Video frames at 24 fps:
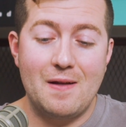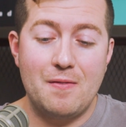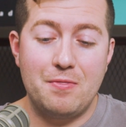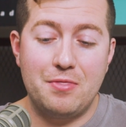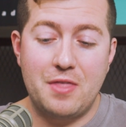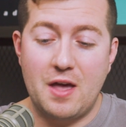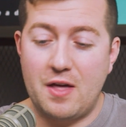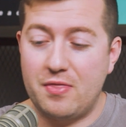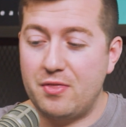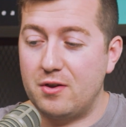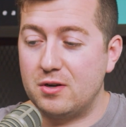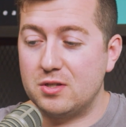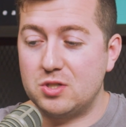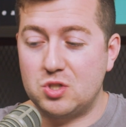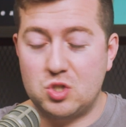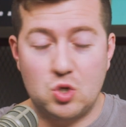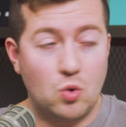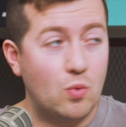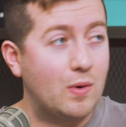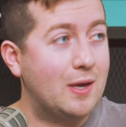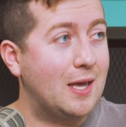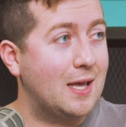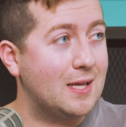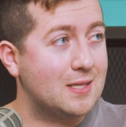that they're
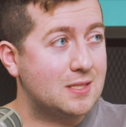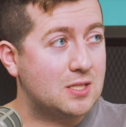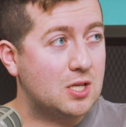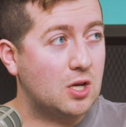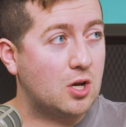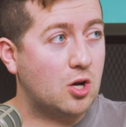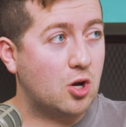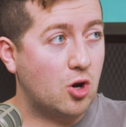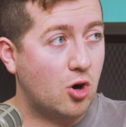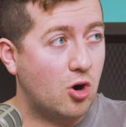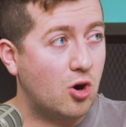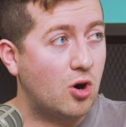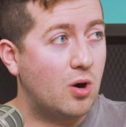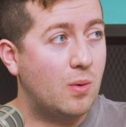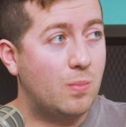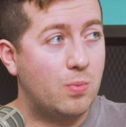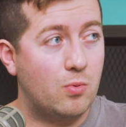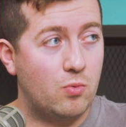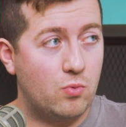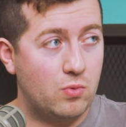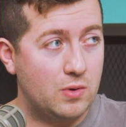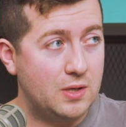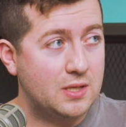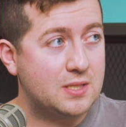doing it to curb
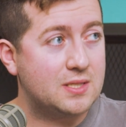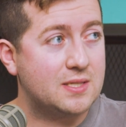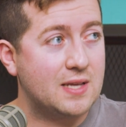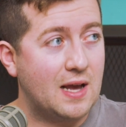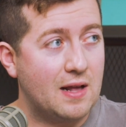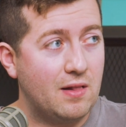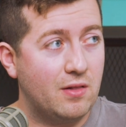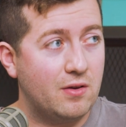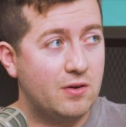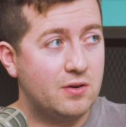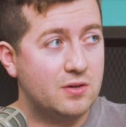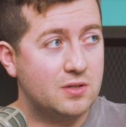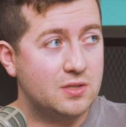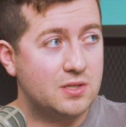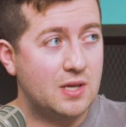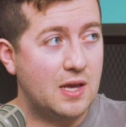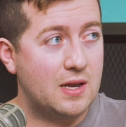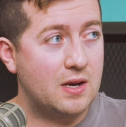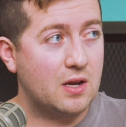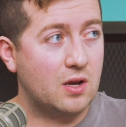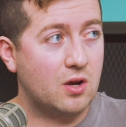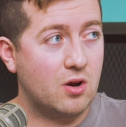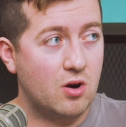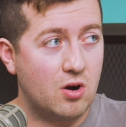resellers
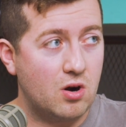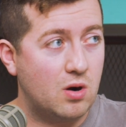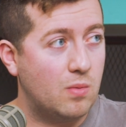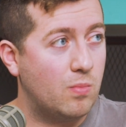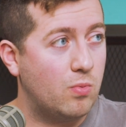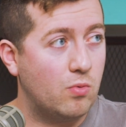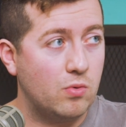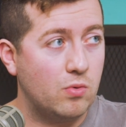and to curb